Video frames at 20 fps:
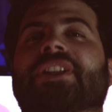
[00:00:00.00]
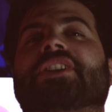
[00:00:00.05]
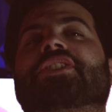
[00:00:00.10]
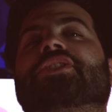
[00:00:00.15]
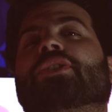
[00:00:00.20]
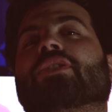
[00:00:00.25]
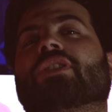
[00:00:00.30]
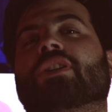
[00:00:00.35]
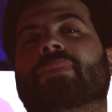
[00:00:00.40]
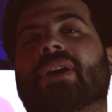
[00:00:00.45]
let's
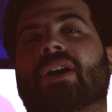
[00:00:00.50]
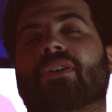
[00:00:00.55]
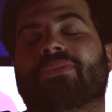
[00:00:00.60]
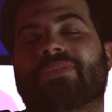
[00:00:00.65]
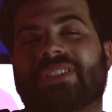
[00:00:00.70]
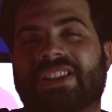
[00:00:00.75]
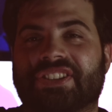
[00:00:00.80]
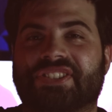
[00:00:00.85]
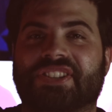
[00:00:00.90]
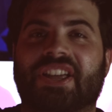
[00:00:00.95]
talk about
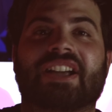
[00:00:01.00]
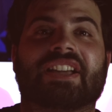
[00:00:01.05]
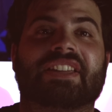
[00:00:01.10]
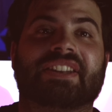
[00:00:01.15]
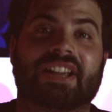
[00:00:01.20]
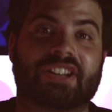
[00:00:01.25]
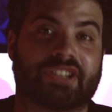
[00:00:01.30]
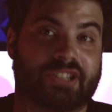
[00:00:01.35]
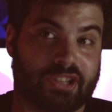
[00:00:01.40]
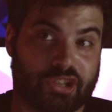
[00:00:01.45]
things that I
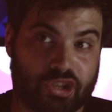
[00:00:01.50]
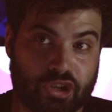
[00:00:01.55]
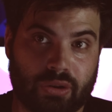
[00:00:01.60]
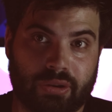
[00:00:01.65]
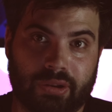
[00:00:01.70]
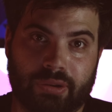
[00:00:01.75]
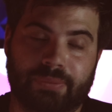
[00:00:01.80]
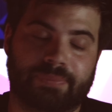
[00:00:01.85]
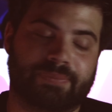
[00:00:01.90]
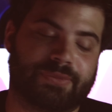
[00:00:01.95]
can actually show
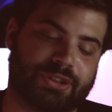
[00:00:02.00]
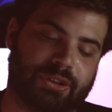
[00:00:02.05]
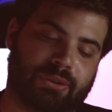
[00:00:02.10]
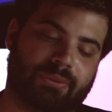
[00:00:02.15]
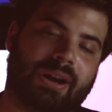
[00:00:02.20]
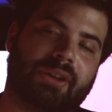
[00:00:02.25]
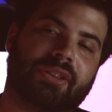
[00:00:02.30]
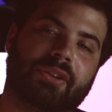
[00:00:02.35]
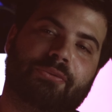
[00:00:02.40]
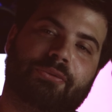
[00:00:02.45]
you. So
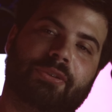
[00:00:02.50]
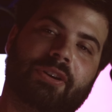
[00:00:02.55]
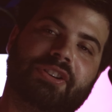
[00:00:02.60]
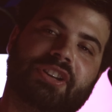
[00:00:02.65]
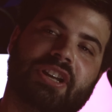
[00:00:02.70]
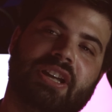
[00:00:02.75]
around the front